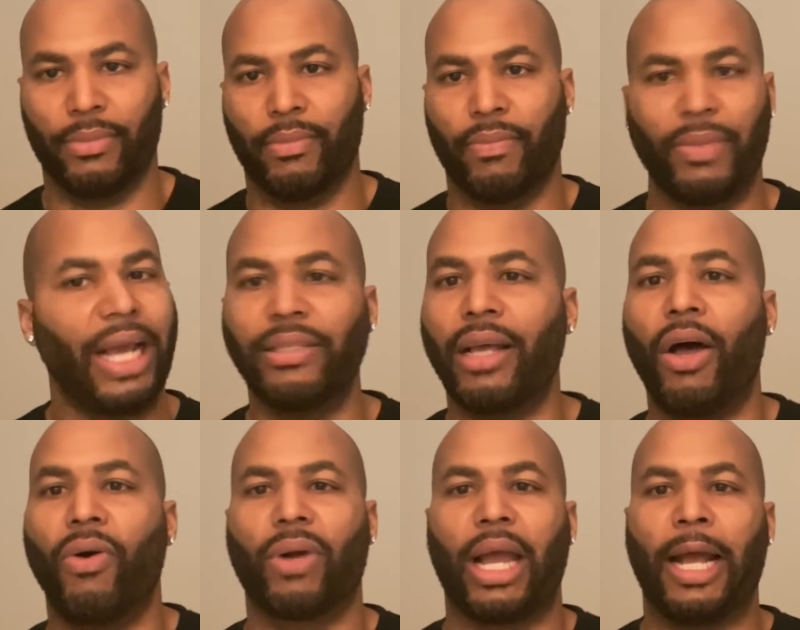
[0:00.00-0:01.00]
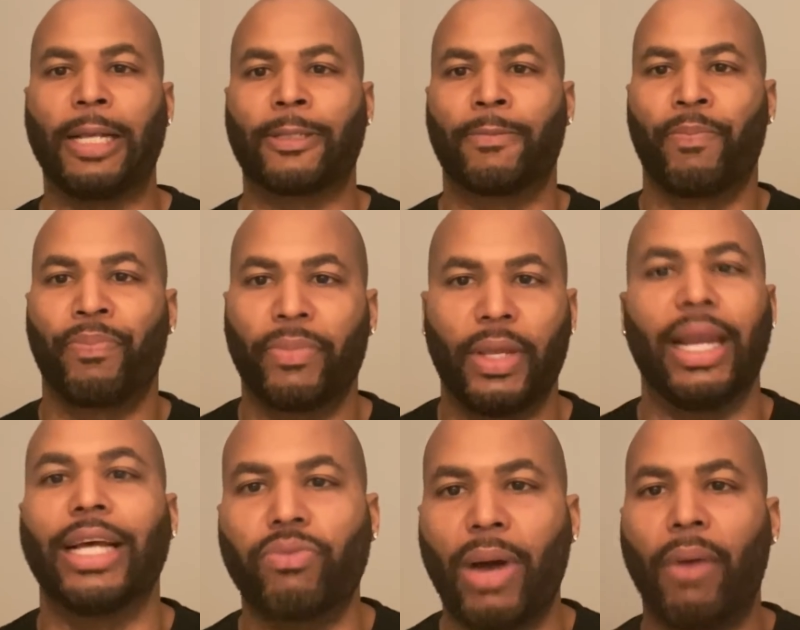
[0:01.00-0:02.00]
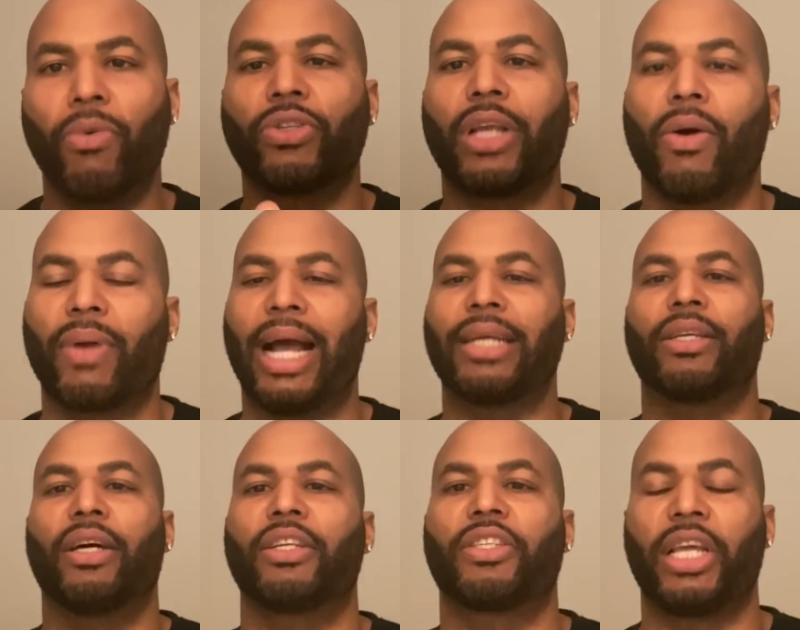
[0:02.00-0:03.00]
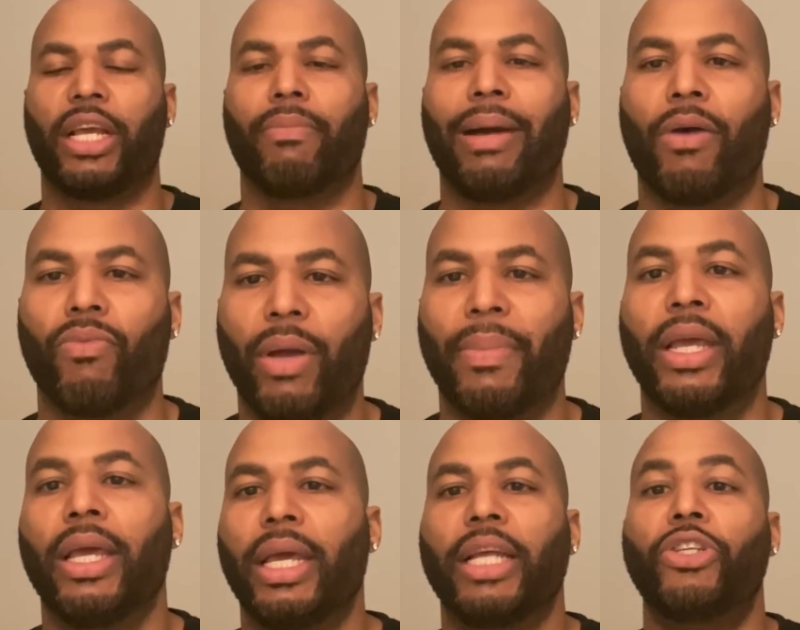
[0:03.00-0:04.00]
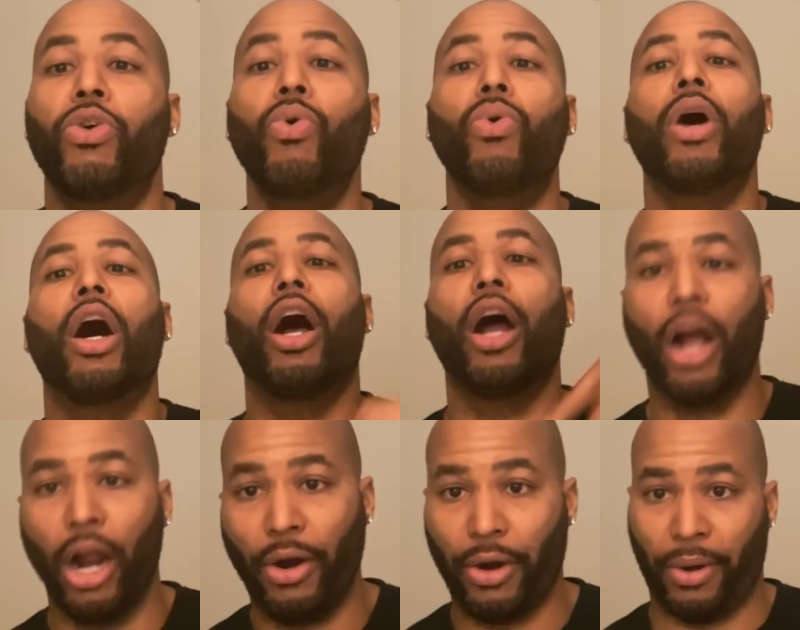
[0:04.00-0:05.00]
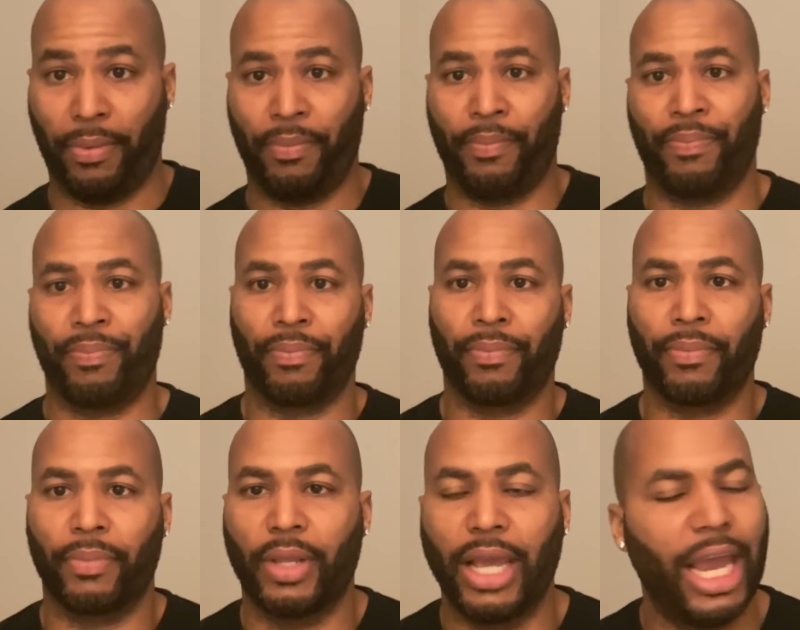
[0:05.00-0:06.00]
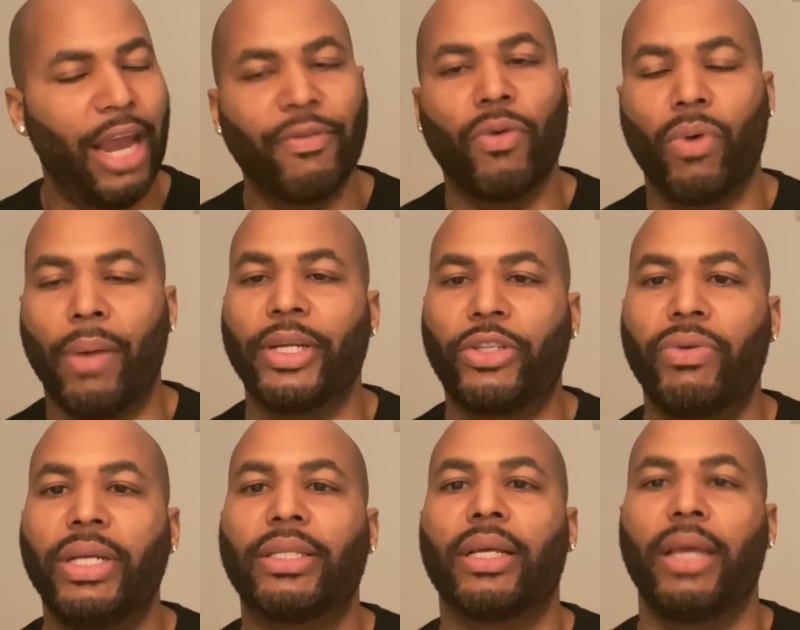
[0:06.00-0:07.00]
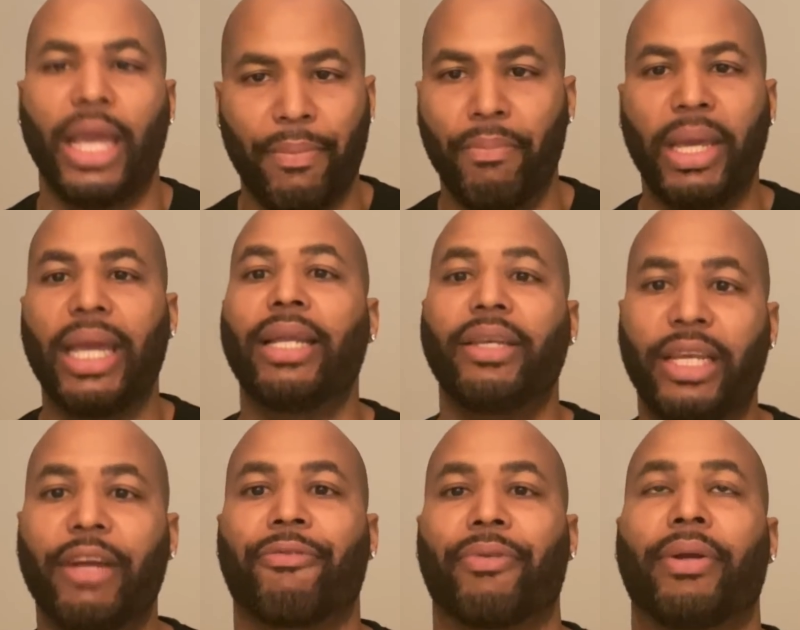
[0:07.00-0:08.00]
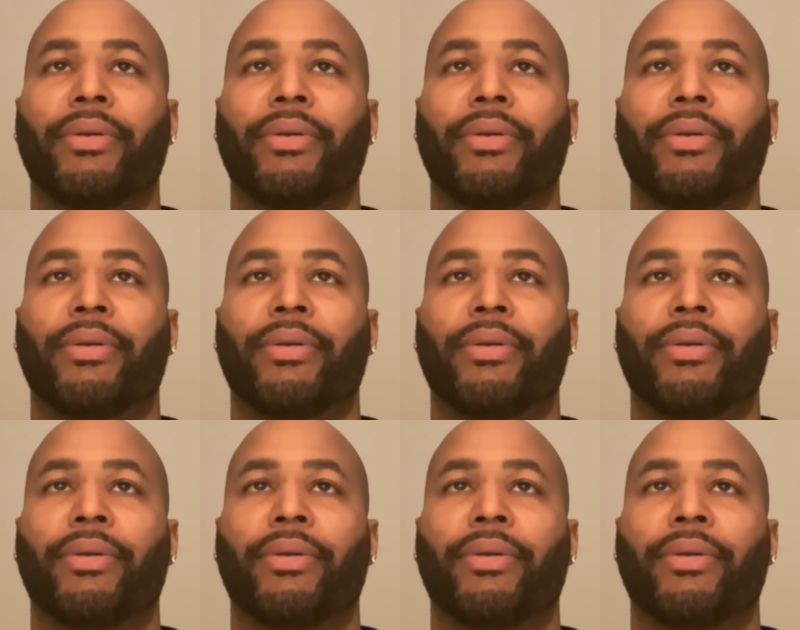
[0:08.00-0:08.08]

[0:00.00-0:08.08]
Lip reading: That's all, guys. And that's why I want y'all guys to understand about women. To her. Every woman treats men different.